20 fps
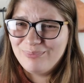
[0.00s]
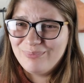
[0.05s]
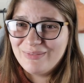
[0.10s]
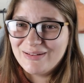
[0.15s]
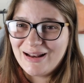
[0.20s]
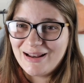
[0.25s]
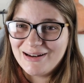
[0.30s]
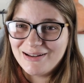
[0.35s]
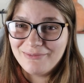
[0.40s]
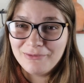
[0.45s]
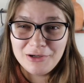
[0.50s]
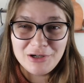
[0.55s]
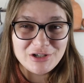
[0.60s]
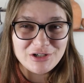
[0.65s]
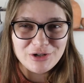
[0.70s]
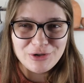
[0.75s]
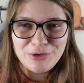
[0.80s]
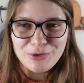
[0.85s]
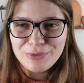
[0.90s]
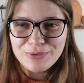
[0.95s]
But I don't want to
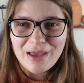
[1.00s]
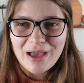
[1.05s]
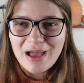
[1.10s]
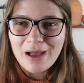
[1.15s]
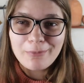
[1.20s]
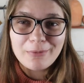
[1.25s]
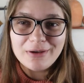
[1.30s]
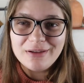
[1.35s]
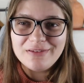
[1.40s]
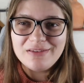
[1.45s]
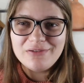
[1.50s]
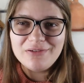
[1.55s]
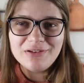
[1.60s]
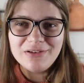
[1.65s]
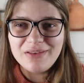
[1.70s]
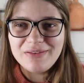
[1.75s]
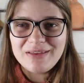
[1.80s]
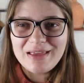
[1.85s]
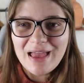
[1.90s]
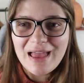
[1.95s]
show you yet. I'm going to save
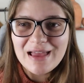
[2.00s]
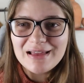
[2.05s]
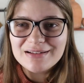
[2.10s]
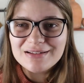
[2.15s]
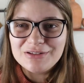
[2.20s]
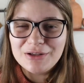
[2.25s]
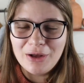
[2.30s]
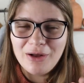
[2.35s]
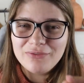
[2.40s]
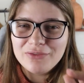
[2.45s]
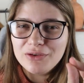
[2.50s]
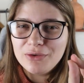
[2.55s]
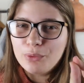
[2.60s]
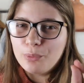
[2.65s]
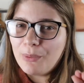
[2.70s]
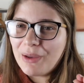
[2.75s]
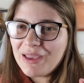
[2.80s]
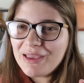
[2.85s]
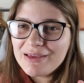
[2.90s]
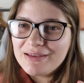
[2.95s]
until the end. You'll have to
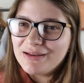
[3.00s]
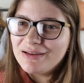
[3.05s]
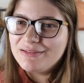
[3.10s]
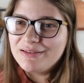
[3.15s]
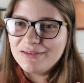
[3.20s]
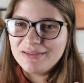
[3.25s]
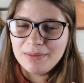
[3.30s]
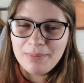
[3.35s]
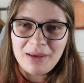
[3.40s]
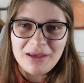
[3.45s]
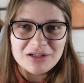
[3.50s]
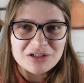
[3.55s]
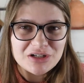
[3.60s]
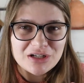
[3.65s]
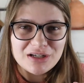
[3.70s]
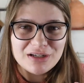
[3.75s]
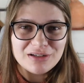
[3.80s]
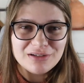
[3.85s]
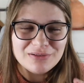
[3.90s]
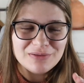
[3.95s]
wait in
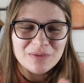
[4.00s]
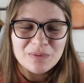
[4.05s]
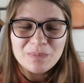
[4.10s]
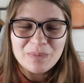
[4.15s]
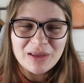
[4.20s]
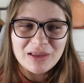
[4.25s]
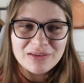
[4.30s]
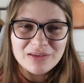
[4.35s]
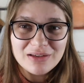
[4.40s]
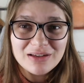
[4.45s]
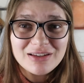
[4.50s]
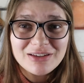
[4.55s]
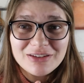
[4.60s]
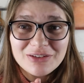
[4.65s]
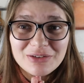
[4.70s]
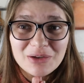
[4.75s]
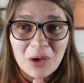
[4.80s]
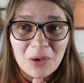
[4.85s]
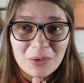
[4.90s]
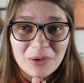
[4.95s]
anticipation because it is
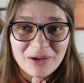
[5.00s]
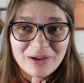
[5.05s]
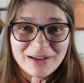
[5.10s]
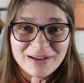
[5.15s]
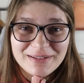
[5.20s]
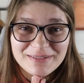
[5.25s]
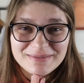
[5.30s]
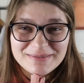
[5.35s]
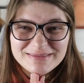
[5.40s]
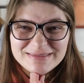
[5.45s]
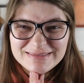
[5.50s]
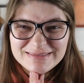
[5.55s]
so good.